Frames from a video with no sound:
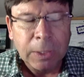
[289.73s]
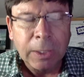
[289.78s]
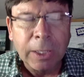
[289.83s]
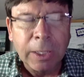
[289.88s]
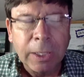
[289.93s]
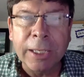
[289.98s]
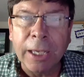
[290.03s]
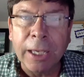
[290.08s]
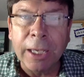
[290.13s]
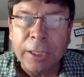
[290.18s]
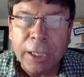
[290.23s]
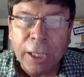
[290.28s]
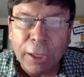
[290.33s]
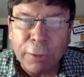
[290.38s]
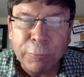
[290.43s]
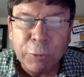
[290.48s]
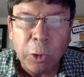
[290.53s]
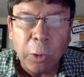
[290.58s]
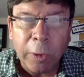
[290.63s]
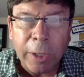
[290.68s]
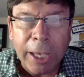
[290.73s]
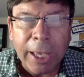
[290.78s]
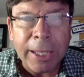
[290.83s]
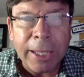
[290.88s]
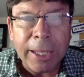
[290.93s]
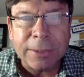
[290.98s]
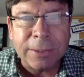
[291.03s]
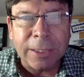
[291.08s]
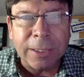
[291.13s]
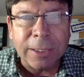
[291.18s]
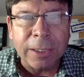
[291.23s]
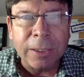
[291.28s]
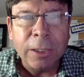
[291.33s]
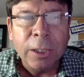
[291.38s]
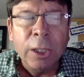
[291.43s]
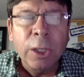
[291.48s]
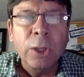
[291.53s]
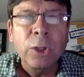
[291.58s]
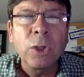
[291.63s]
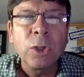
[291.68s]
Again, if you're editing,
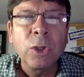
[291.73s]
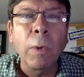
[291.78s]
you